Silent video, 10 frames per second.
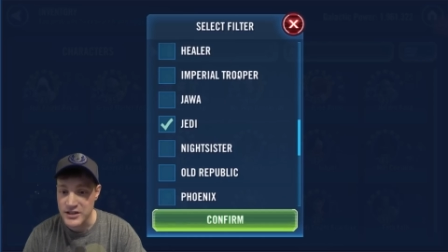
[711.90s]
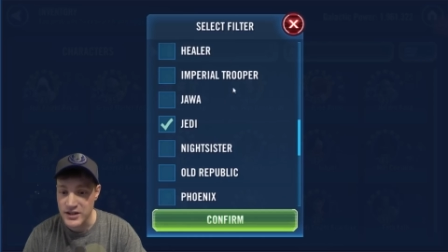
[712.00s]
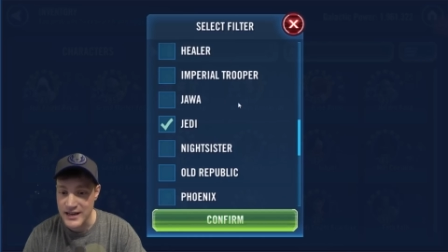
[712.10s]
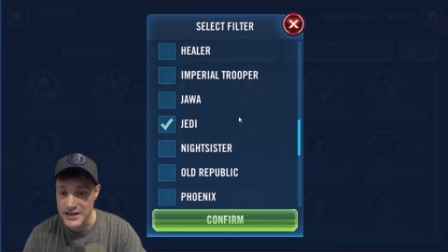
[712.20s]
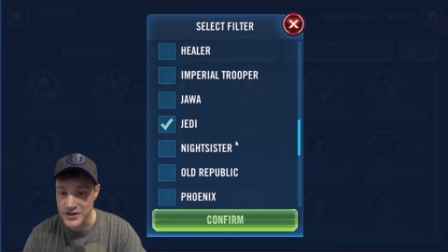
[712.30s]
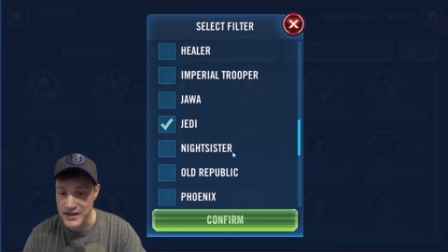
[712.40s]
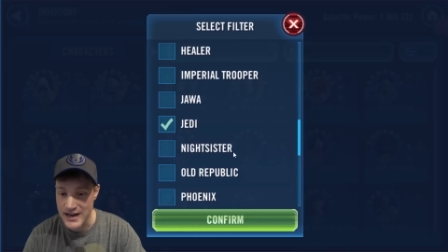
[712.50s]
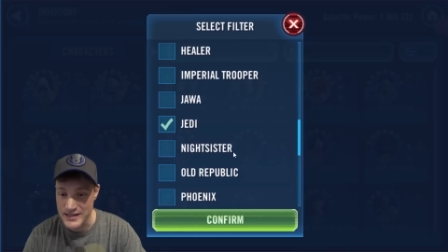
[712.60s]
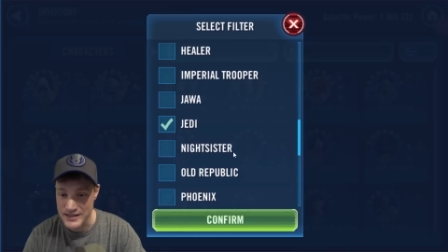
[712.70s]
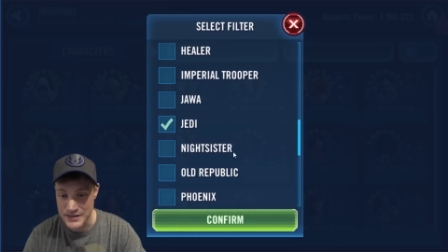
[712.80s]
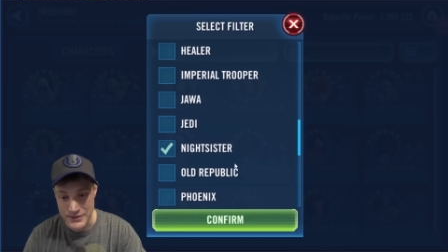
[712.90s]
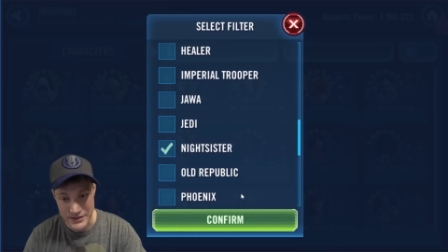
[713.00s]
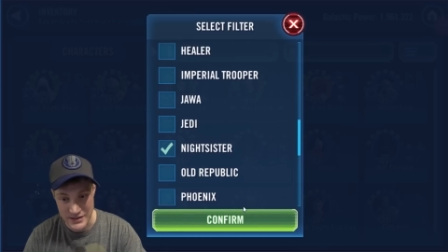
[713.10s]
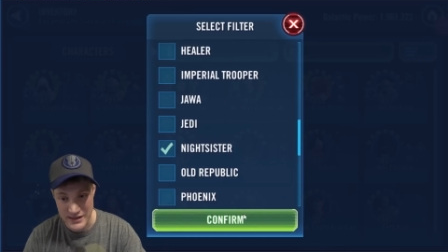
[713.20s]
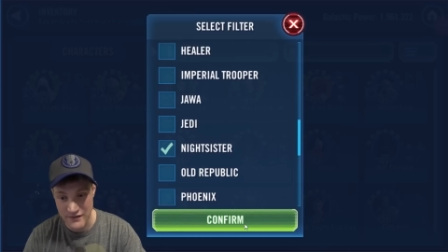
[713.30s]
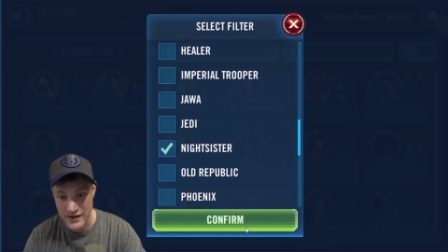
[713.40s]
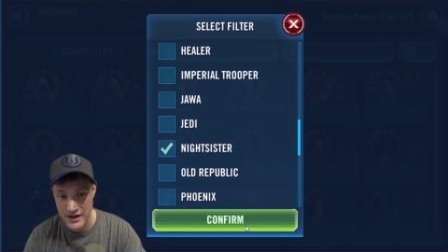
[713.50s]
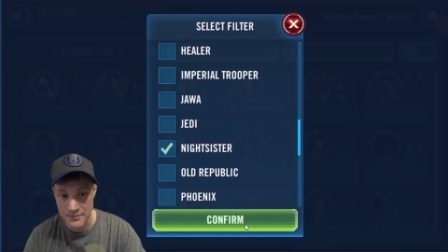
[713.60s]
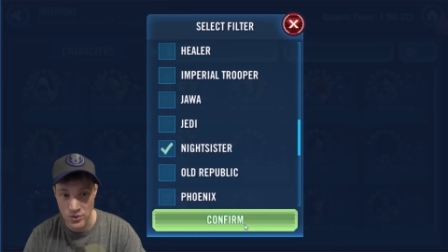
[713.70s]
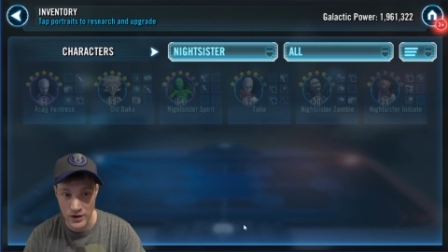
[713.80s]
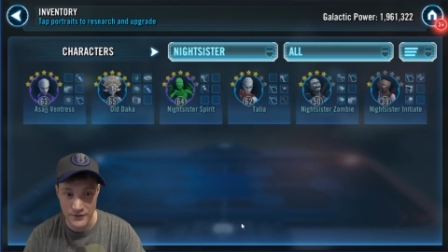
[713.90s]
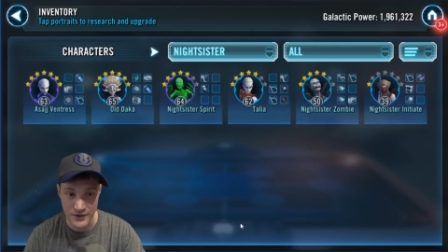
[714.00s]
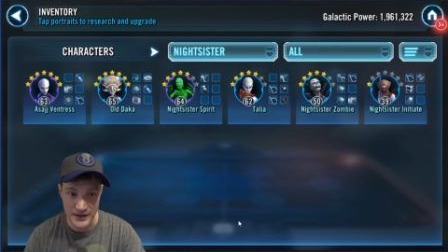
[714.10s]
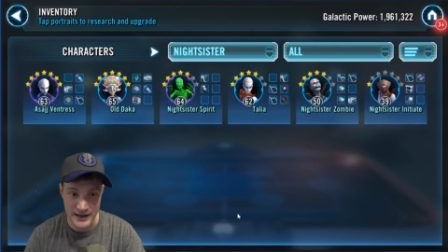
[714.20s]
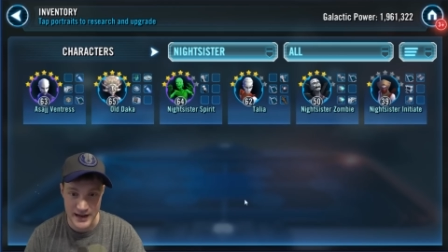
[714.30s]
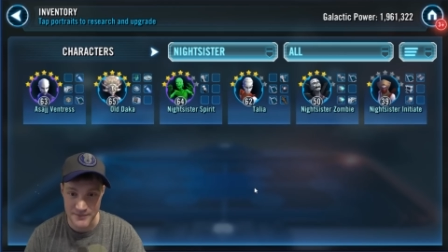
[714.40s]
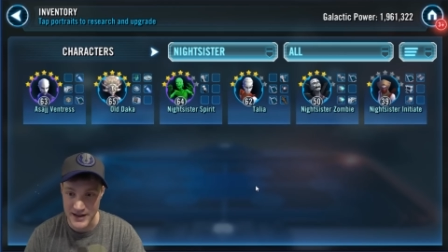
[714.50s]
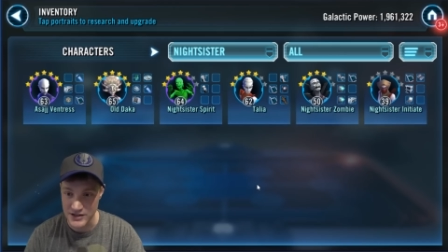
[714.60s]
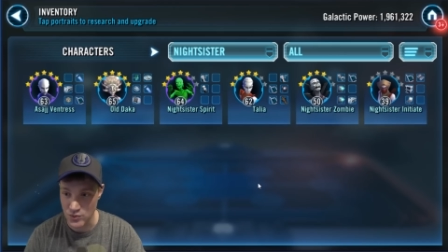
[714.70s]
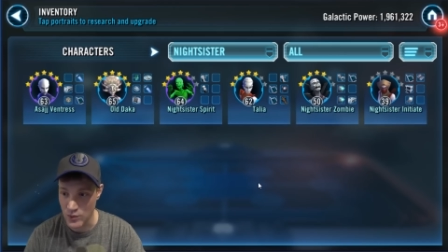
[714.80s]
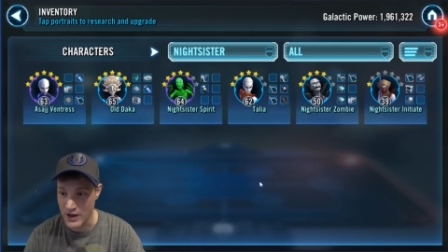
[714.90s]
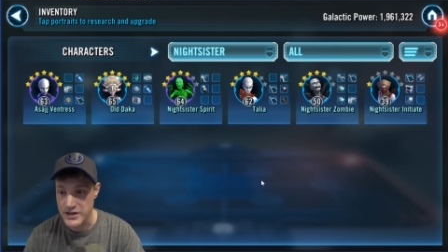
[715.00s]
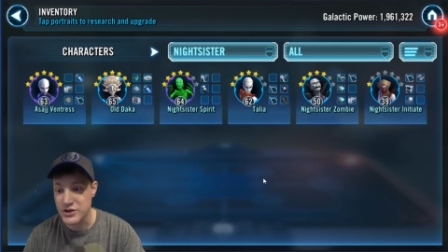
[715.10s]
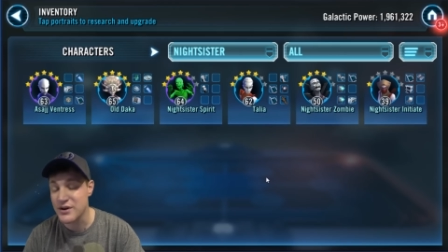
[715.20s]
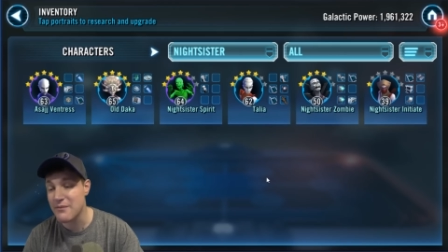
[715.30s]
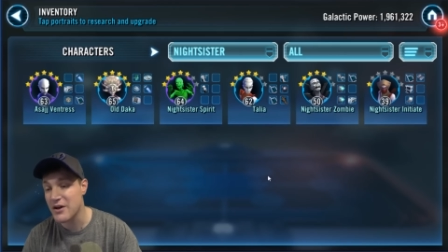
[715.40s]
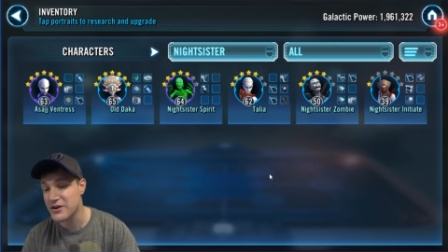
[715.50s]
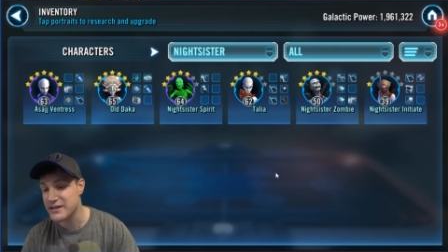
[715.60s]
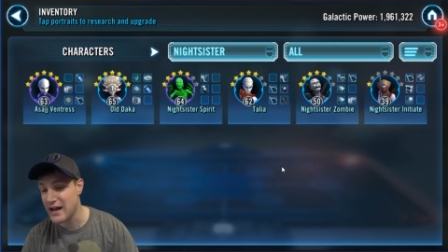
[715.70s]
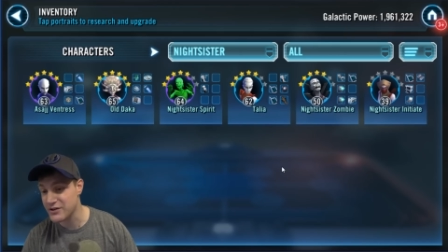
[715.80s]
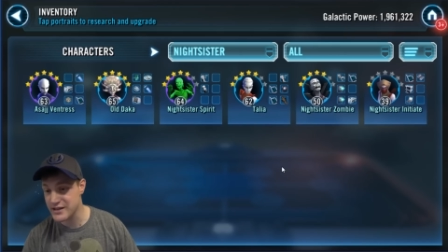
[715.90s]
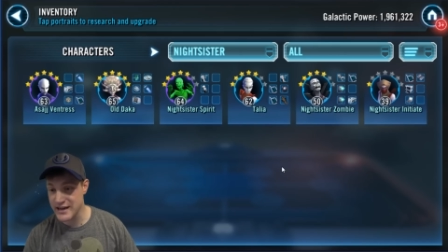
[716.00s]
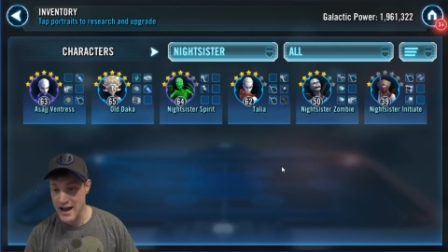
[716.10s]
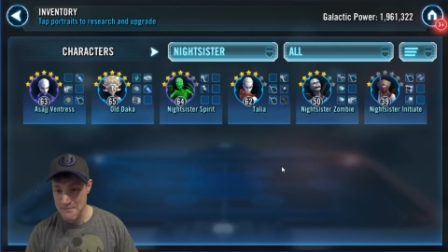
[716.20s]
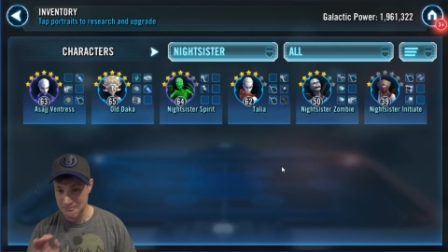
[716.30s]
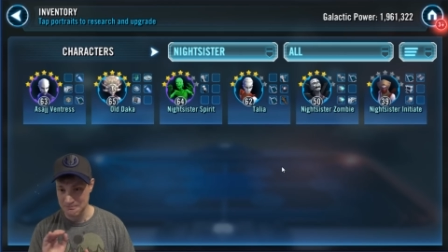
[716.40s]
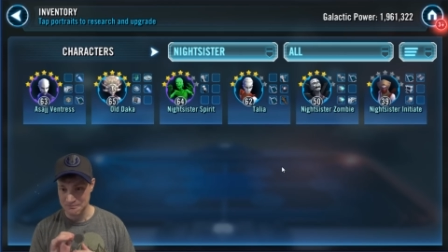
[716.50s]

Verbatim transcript: let's look at your Night Sisters, because they're very important for the game as well. You don't have Mother Talzin yet,